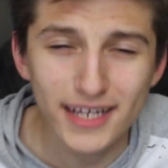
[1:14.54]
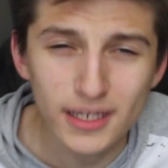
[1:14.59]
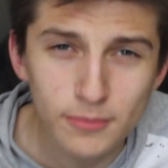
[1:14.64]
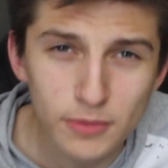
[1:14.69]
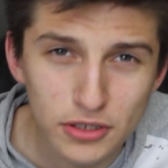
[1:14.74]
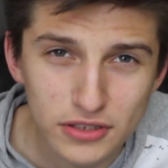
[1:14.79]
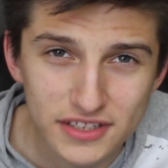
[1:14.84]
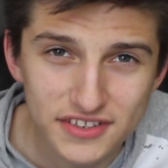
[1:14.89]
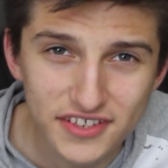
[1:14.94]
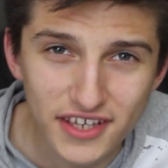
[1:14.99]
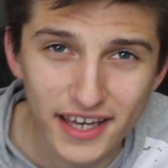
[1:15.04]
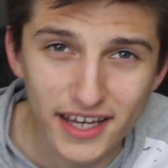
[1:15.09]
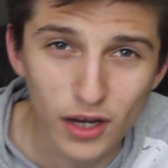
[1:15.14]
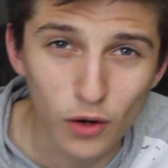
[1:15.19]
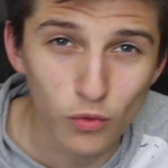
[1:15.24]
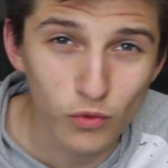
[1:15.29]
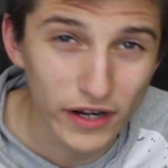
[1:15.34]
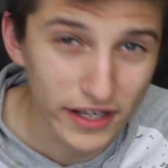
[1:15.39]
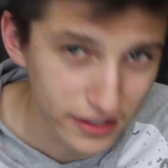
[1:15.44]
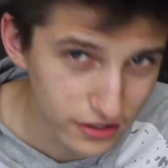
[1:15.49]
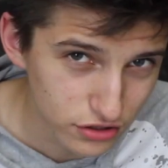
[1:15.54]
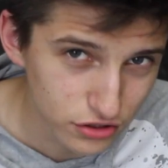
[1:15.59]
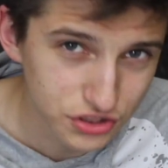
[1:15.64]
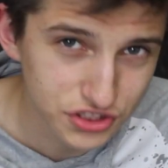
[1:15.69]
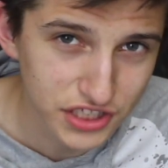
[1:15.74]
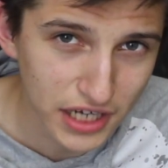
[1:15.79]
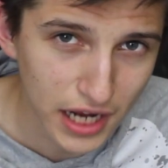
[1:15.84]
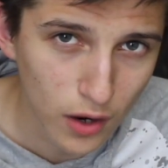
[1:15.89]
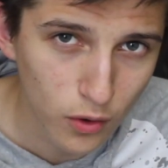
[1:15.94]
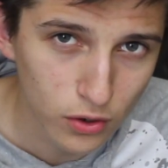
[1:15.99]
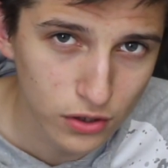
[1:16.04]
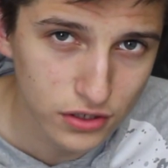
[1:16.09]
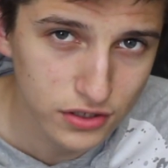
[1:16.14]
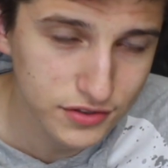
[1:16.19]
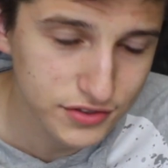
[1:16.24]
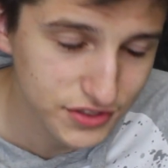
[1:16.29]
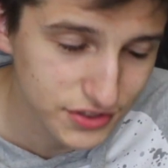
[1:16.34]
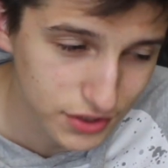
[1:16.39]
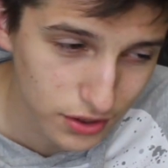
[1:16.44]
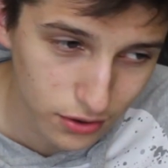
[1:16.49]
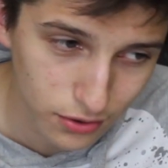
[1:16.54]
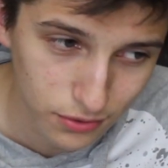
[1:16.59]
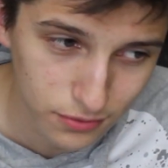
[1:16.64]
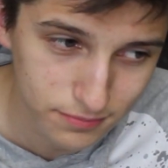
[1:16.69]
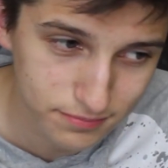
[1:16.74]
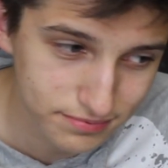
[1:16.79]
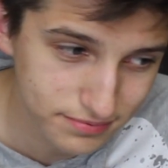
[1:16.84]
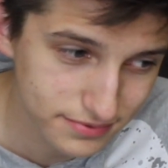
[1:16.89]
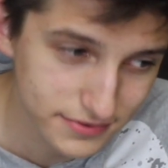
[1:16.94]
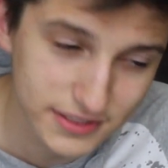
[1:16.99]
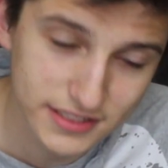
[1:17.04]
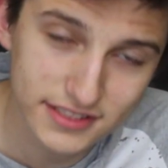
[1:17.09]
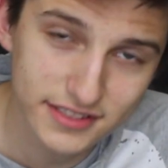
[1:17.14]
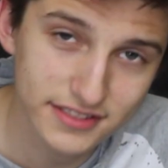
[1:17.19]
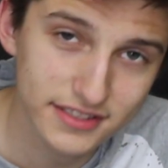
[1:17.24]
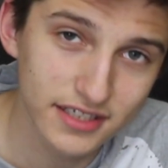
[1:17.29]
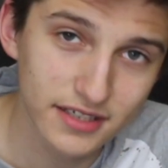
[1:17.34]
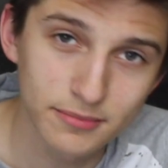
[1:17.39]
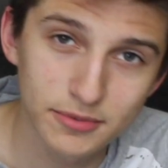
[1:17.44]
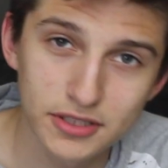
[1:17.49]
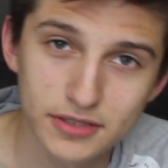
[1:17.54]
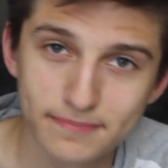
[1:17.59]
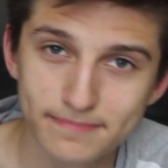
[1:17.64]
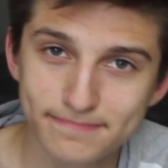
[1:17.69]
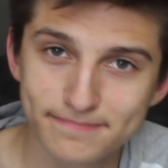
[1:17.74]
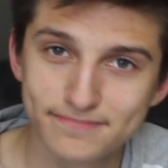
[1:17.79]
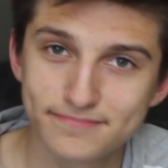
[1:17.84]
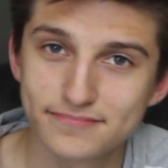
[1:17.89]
I can barely take a regular shower, so this is gonna